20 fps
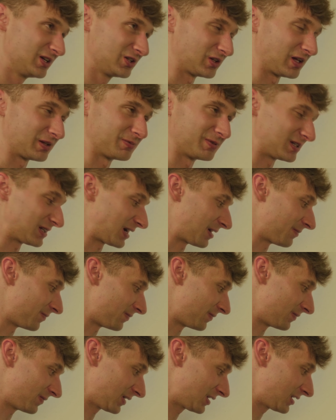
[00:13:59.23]
So that means
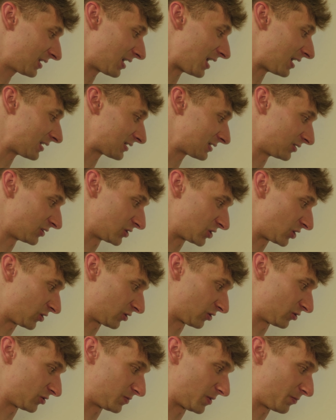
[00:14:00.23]
I'm constantly talking
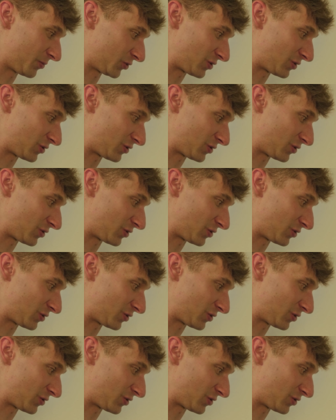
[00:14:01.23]
to those people.